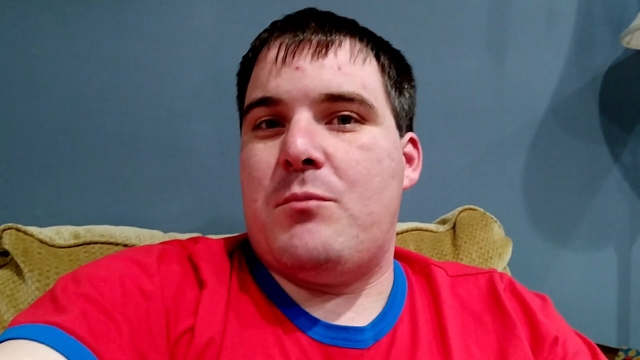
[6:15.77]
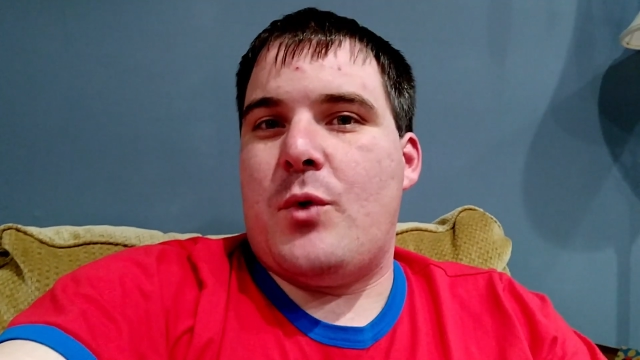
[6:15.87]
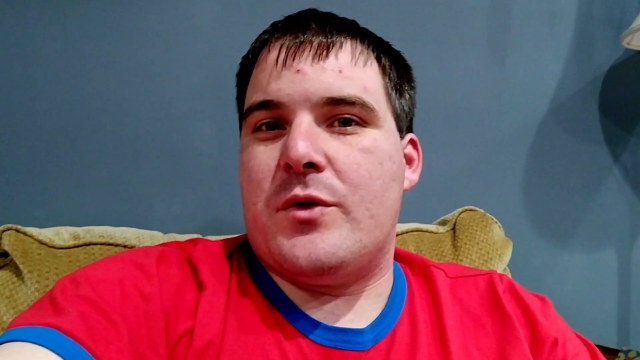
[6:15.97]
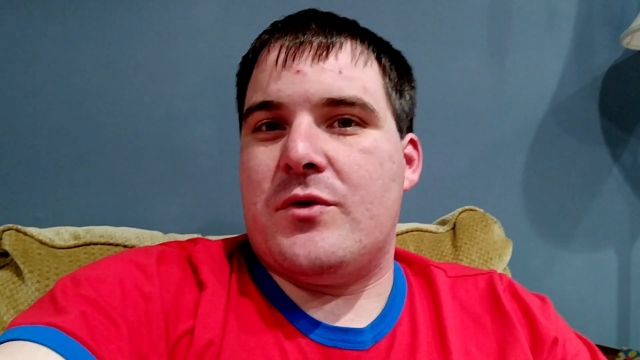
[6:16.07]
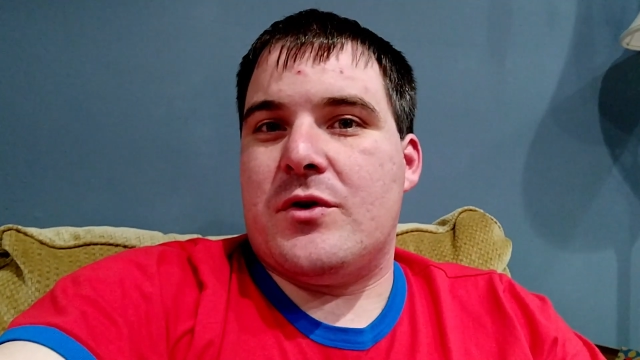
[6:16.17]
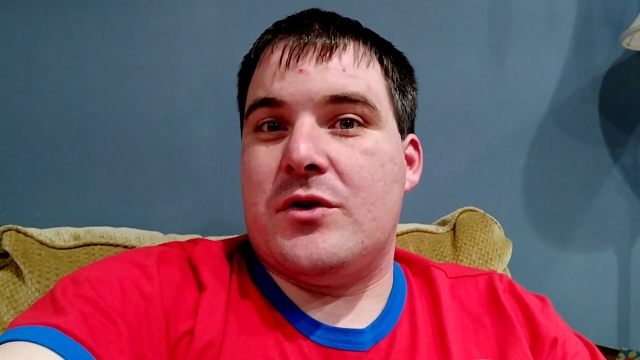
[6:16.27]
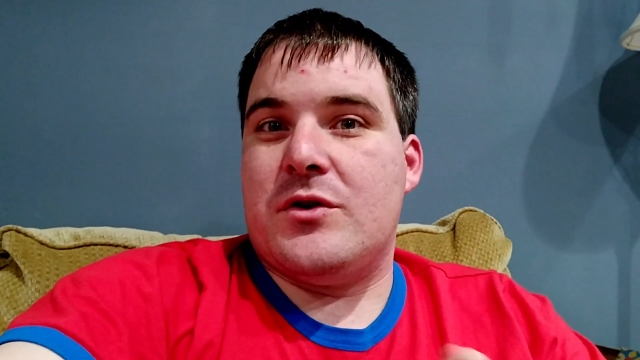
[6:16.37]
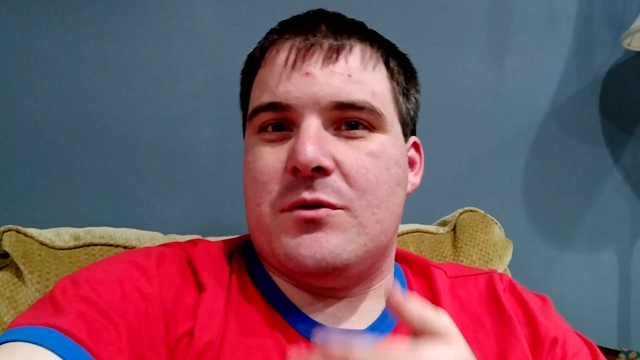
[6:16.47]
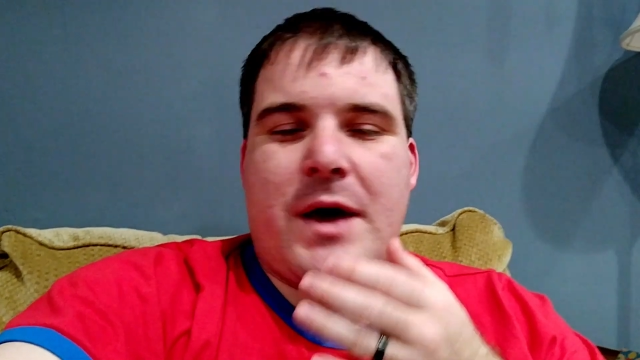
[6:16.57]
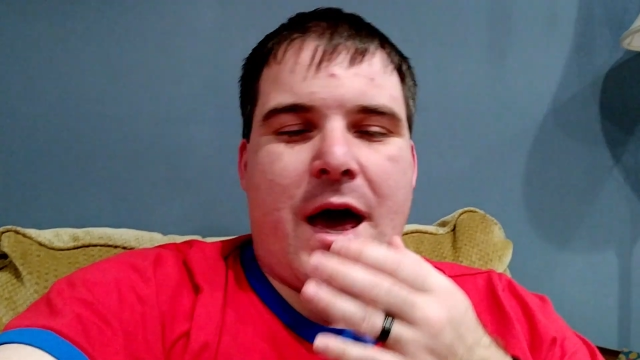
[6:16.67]
whether they're
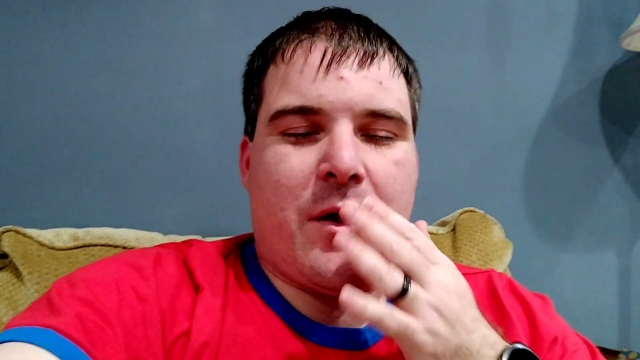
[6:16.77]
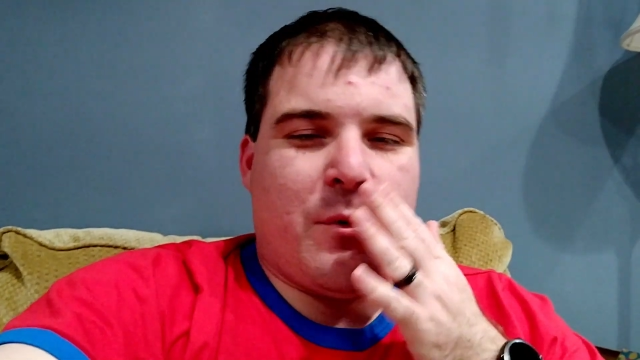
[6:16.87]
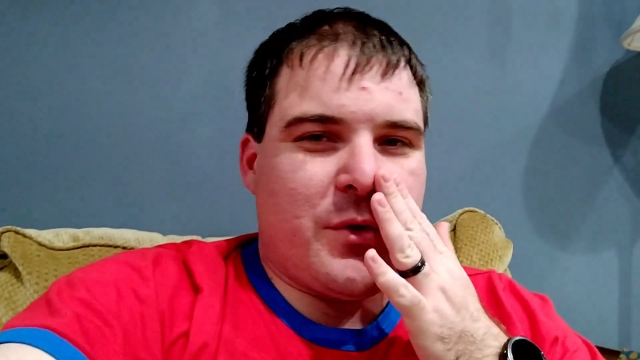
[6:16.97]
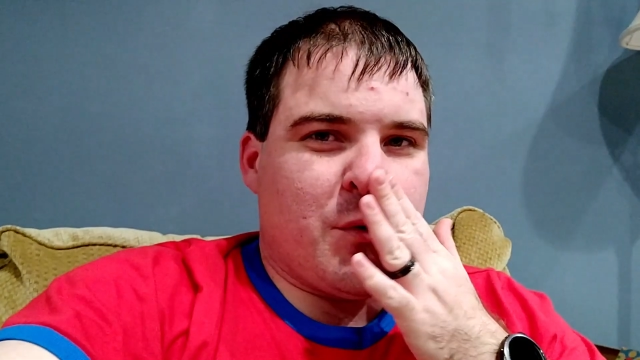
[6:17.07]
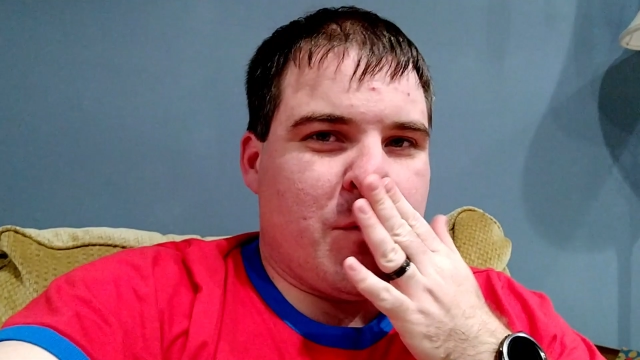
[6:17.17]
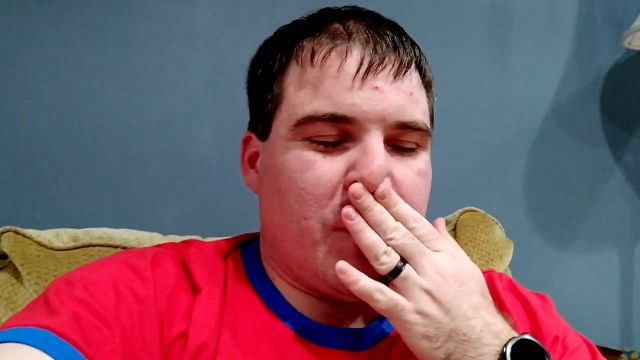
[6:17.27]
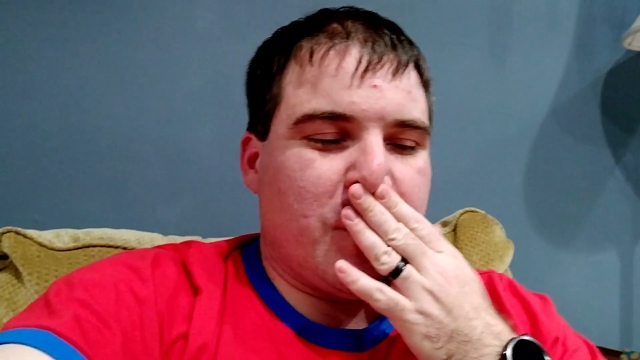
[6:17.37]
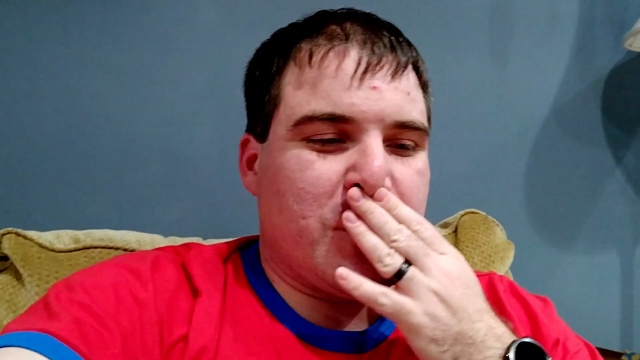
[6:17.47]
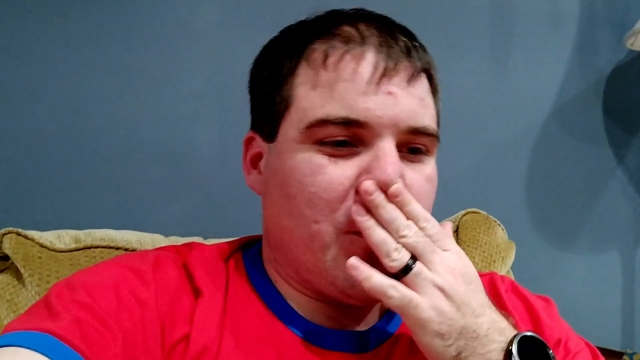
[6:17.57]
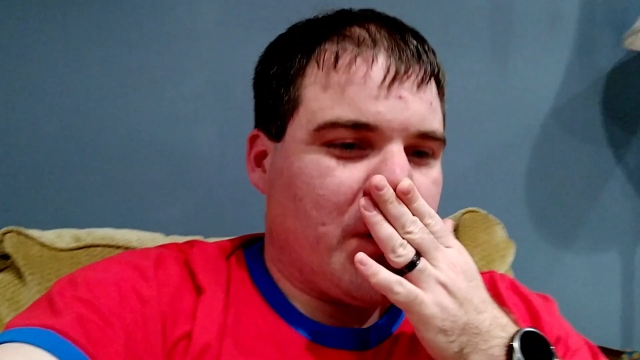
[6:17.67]
good or bad or what the review
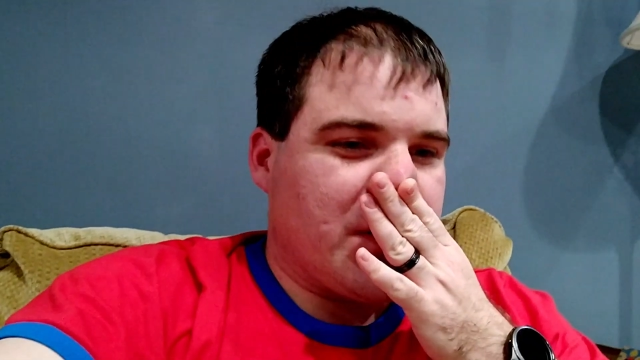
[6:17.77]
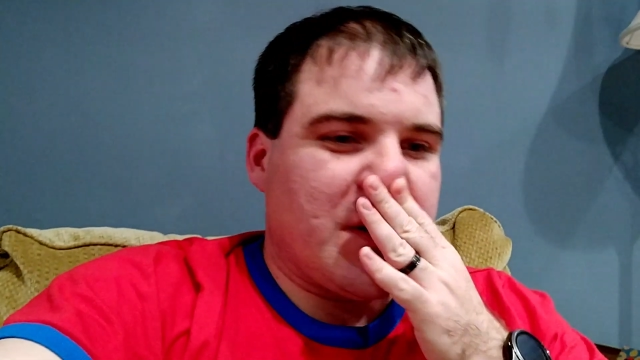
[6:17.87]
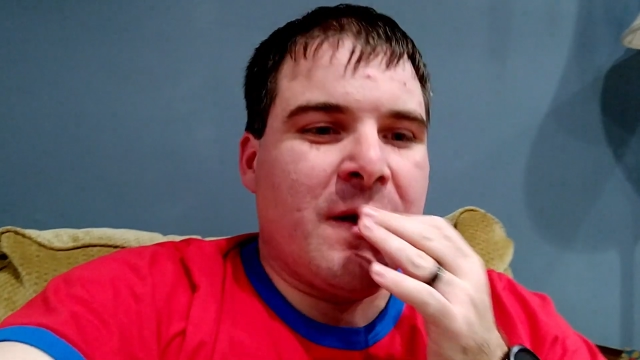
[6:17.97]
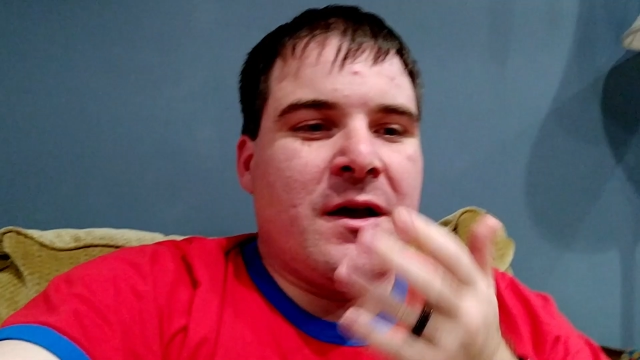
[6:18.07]
score is.